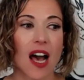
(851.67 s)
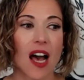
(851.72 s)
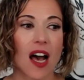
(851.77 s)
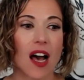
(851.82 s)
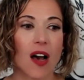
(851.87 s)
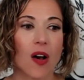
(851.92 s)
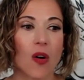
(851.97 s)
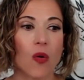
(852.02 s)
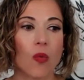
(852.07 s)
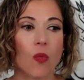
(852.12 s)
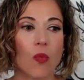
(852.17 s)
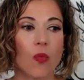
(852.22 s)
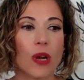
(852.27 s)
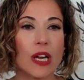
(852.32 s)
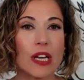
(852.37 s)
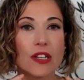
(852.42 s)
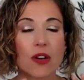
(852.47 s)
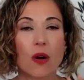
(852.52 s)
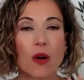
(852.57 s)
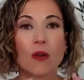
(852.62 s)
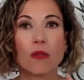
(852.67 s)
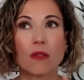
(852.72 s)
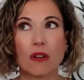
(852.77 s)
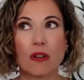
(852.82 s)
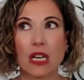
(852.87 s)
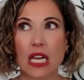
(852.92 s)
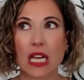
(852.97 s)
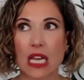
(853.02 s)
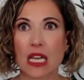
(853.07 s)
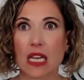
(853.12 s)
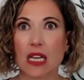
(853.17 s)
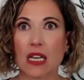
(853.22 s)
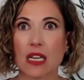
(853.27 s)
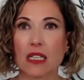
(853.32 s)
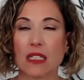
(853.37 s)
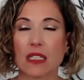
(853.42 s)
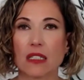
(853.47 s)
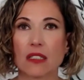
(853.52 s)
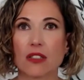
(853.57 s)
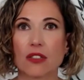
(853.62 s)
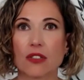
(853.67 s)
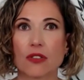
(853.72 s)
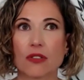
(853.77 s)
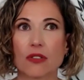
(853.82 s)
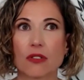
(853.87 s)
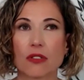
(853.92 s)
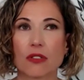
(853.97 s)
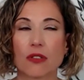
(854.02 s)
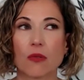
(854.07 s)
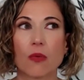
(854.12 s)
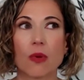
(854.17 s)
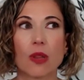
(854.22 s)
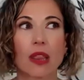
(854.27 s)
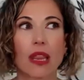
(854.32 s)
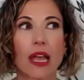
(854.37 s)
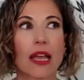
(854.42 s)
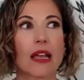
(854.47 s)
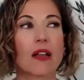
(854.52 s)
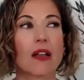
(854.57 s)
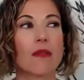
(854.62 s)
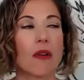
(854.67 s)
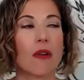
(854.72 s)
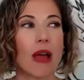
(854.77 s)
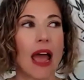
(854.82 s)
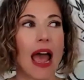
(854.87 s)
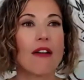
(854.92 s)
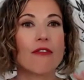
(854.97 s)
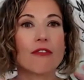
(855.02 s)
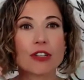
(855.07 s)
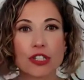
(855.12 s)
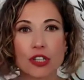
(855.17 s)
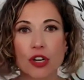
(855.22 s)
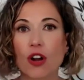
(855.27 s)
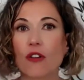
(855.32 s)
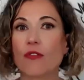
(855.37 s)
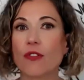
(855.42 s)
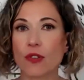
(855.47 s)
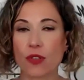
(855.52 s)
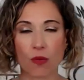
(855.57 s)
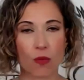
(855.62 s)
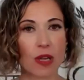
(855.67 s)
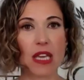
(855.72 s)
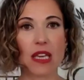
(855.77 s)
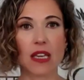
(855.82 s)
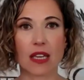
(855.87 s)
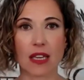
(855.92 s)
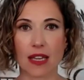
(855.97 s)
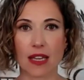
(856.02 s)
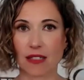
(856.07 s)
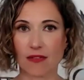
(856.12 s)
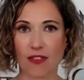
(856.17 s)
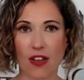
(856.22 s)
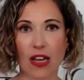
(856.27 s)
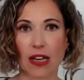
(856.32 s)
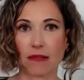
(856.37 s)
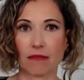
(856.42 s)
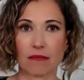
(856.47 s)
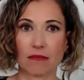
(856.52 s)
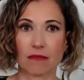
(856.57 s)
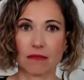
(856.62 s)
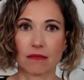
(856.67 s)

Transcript: uh, we don't need to, like averaging over the week is fine.